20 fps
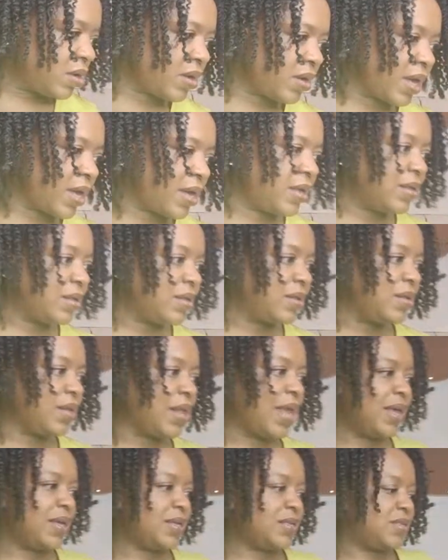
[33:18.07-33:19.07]
Okay,
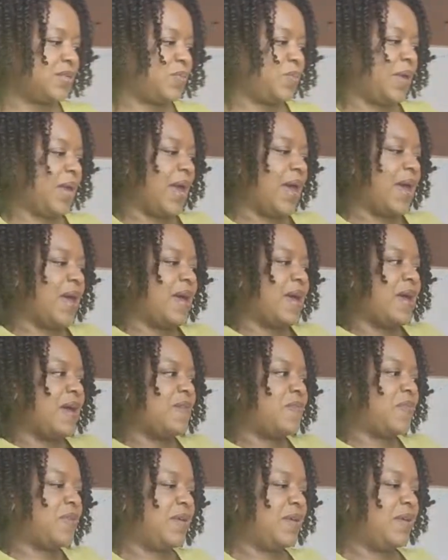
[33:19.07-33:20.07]
next we
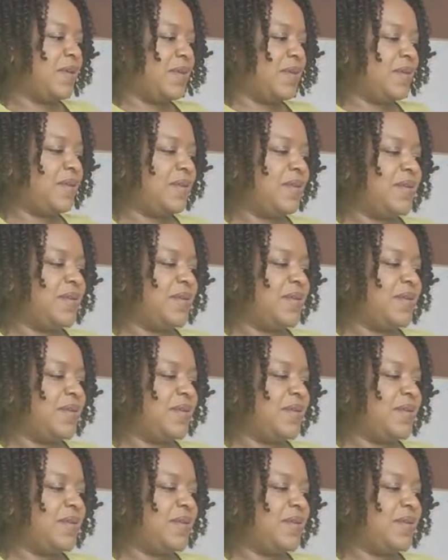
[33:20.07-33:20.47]
have...